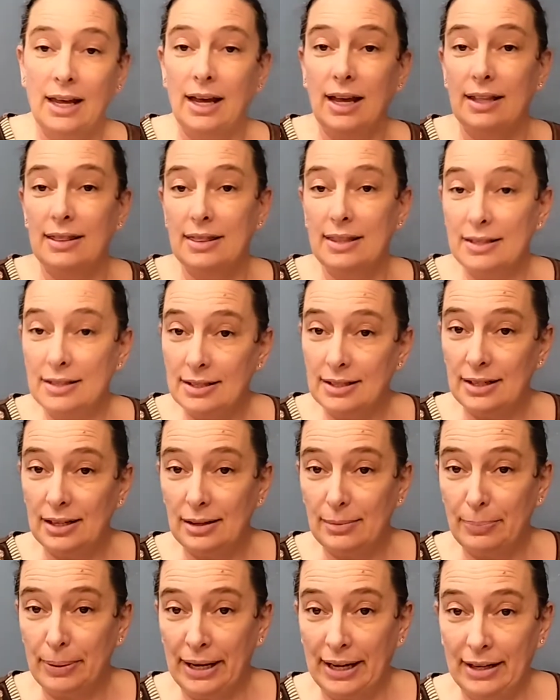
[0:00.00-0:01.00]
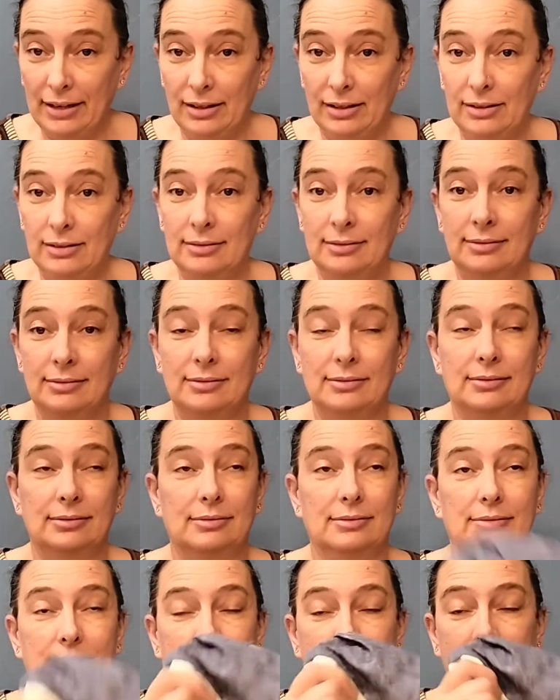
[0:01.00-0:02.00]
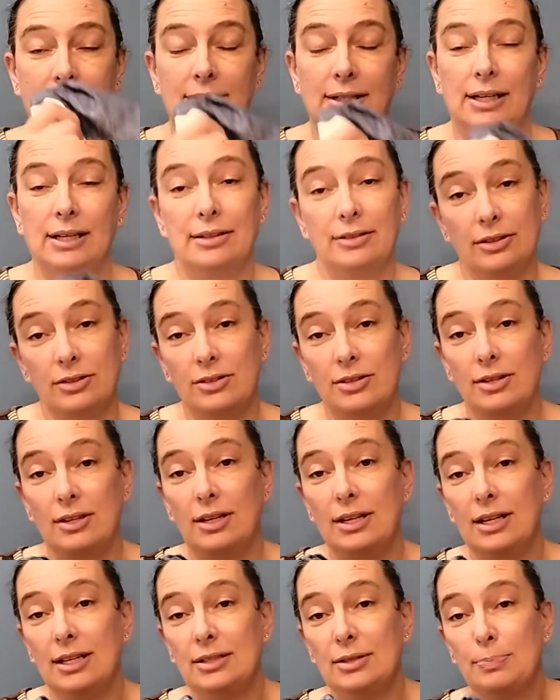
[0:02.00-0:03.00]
This little panel is